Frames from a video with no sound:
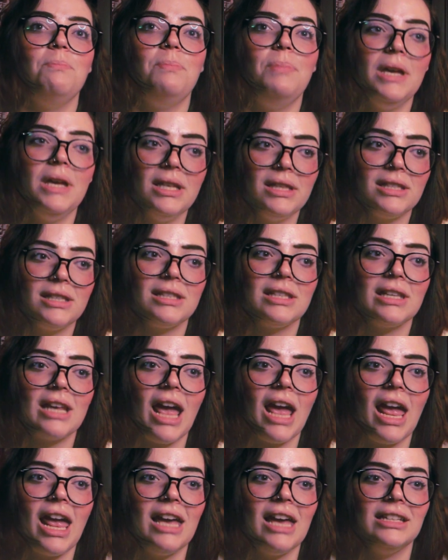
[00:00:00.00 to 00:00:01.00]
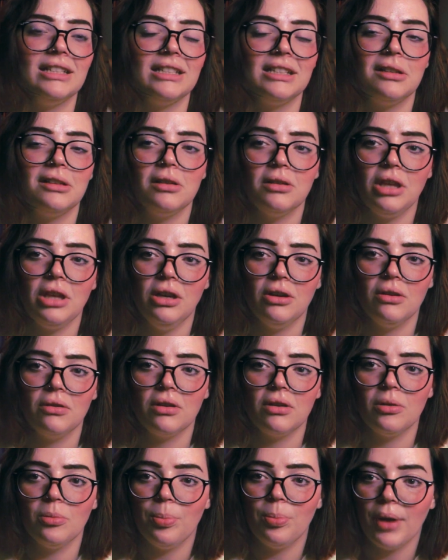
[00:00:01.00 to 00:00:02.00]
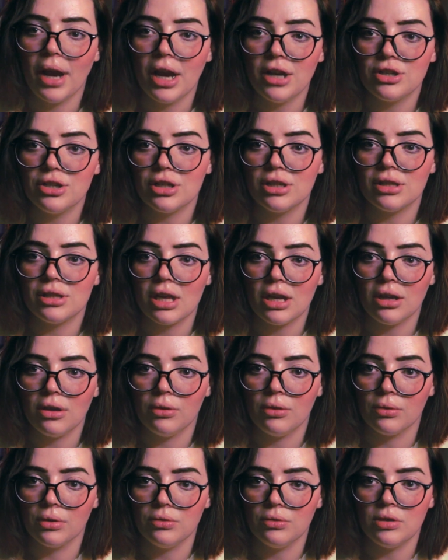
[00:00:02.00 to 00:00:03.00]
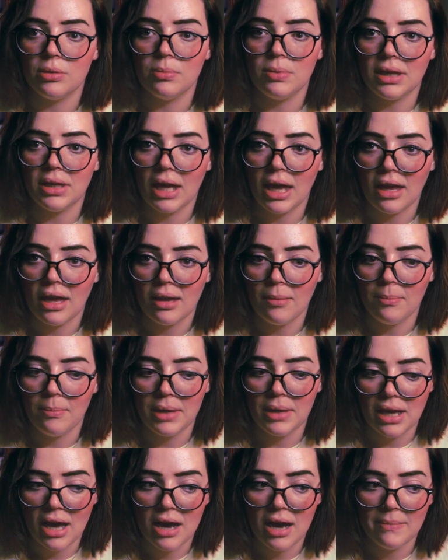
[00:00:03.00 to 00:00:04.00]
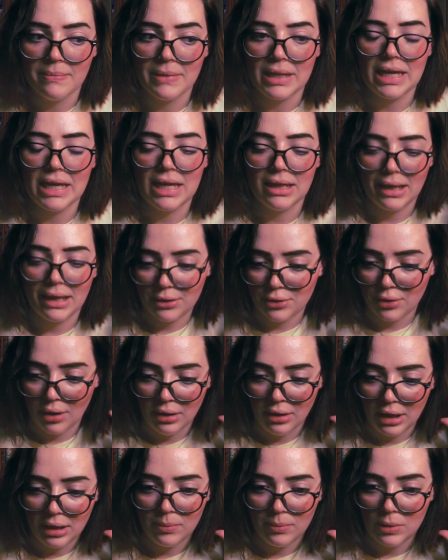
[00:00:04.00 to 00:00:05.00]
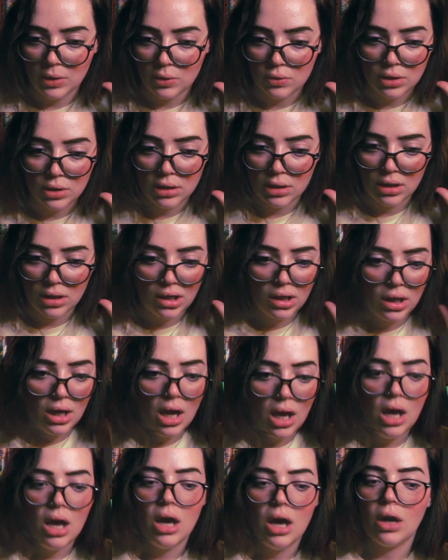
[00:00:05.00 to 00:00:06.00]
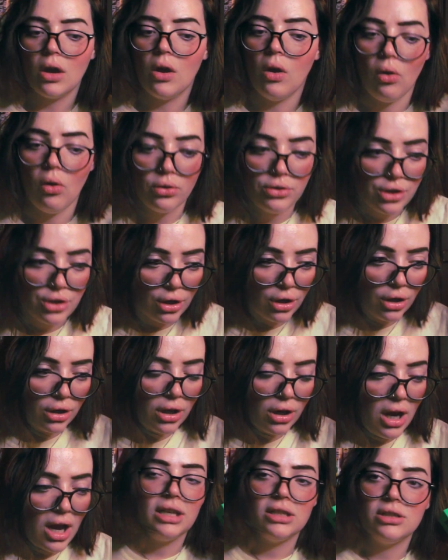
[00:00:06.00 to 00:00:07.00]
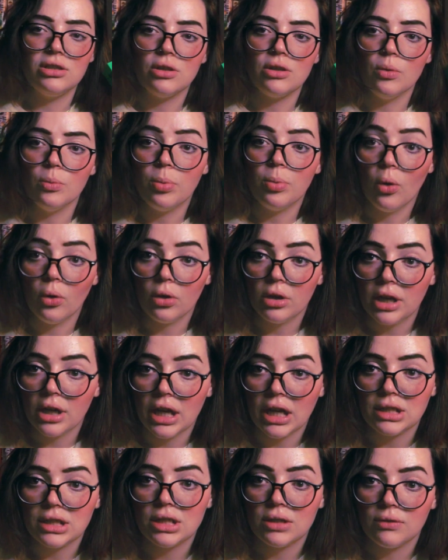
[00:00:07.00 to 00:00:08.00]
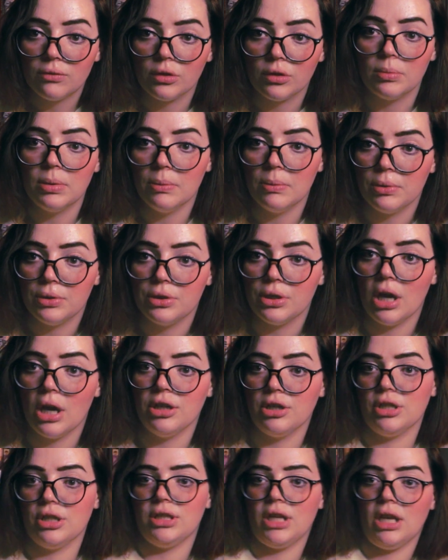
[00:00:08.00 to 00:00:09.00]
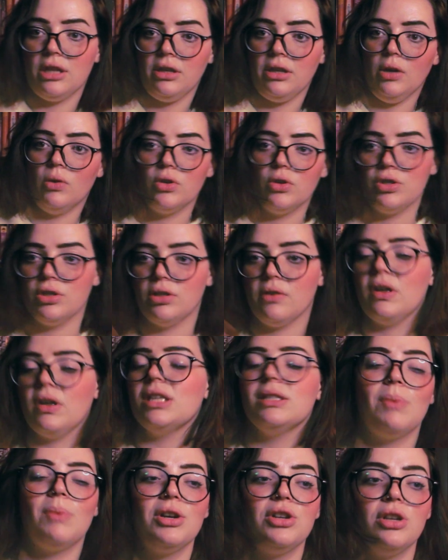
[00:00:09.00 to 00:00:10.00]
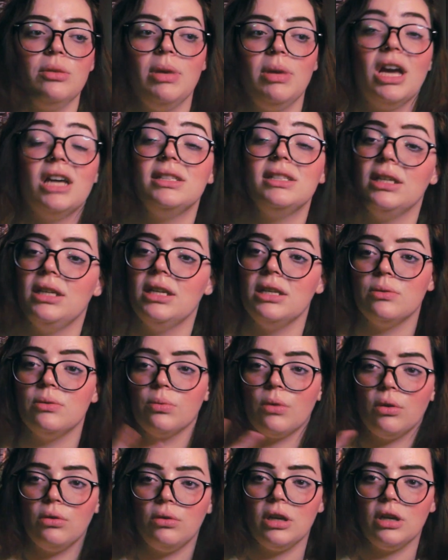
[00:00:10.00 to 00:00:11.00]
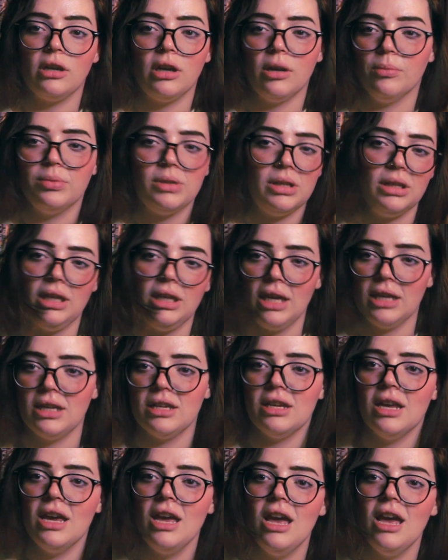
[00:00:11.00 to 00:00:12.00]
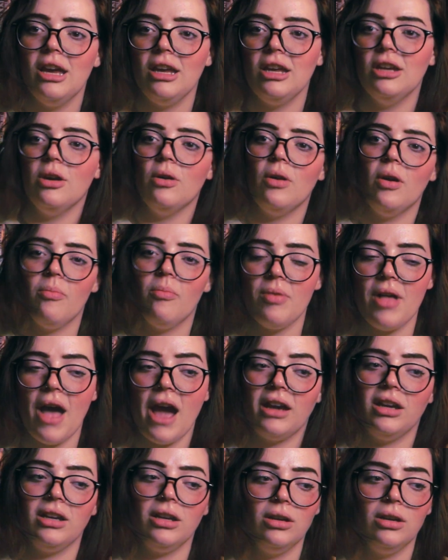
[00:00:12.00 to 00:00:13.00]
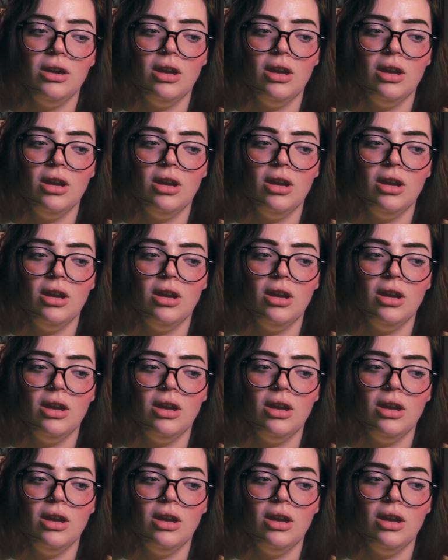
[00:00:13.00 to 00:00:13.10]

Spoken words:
bits and, you know, little branches that grew to become the electronic music culture. It's so important for people to understand the origins of it, especially because it is rooted completely in, you know, a black